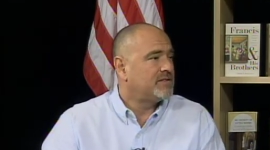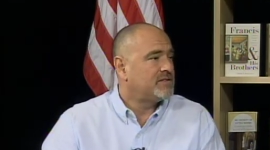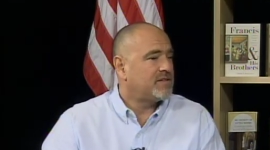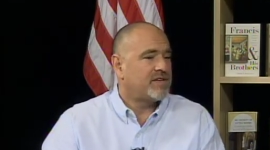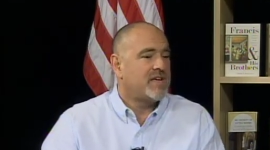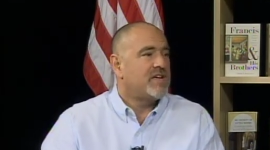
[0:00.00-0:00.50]

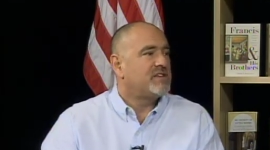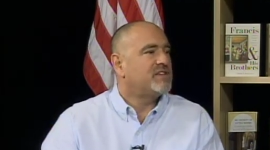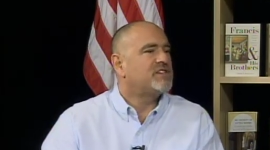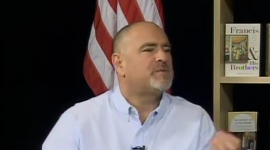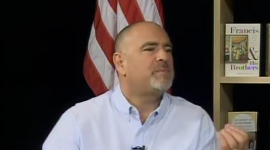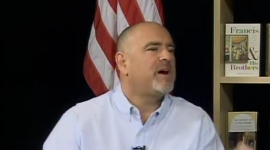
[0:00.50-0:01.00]
To, to
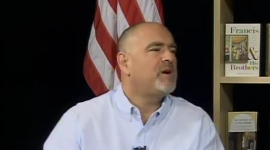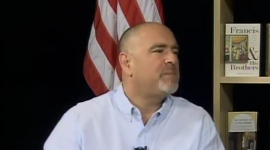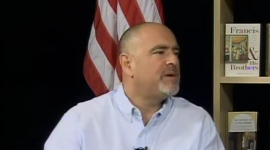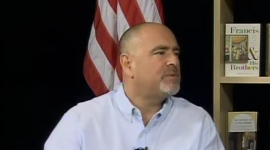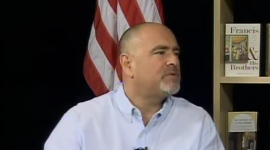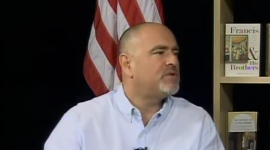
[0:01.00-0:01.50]
inspire
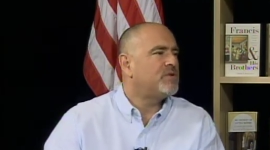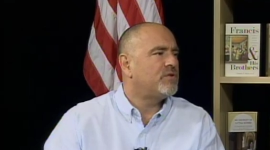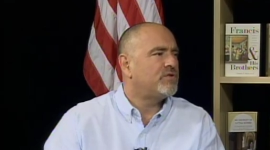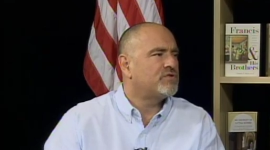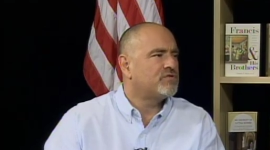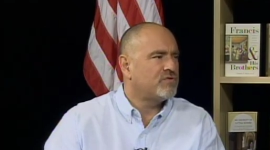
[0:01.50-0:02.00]
people to know
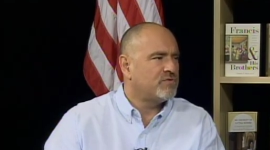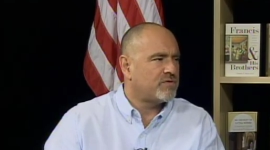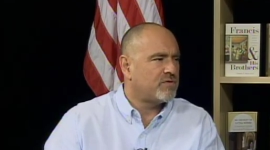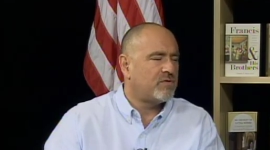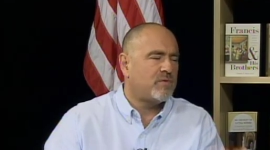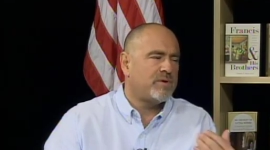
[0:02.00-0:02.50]
the truth
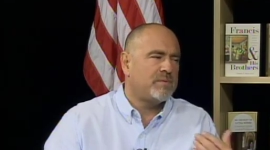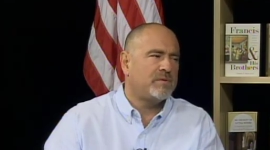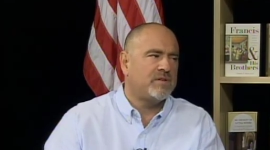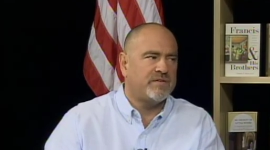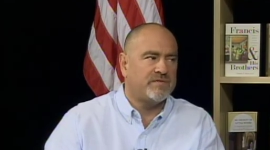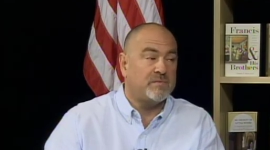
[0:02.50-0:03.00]
or what we
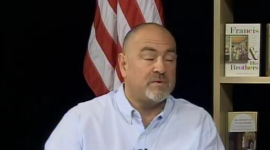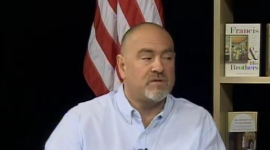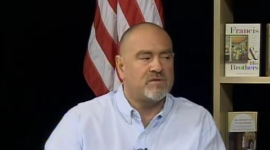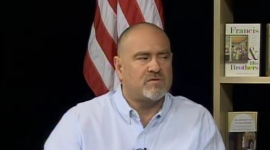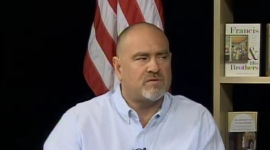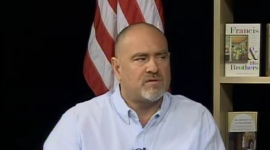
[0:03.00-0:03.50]
believe to be I think truth.